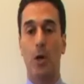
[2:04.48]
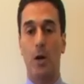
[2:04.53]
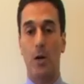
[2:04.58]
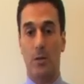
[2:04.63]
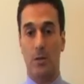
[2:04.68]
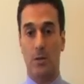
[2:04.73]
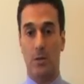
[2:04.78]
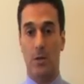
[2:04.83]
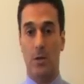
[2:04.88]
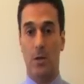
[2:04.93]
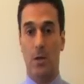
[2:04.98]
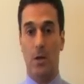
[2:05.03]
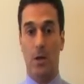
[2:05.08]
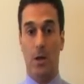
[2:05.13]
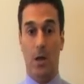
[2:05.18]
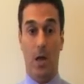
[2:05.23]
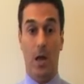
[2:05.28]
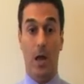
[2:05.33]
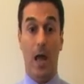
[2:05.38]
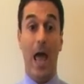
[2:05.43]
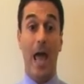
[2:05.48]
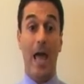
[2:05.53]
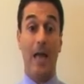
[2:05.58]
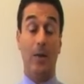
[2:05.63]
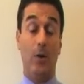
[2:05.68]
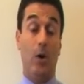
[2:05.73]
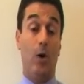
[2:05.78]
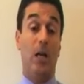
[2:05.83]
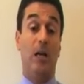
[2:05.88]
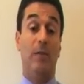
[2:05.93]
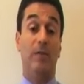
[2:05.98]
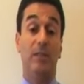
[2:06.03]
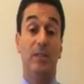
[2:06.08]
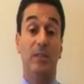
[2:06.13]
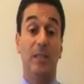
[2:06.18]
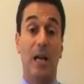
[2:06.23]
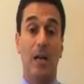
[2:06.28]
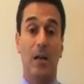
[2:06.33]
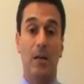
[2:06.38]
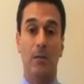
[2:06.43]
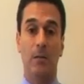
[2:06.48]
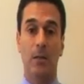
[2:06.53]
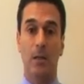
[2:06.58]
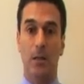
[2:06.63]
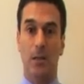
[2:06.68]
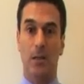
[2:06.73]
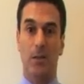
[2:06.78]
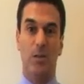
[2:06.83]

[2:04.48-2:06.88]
short and all of a sudden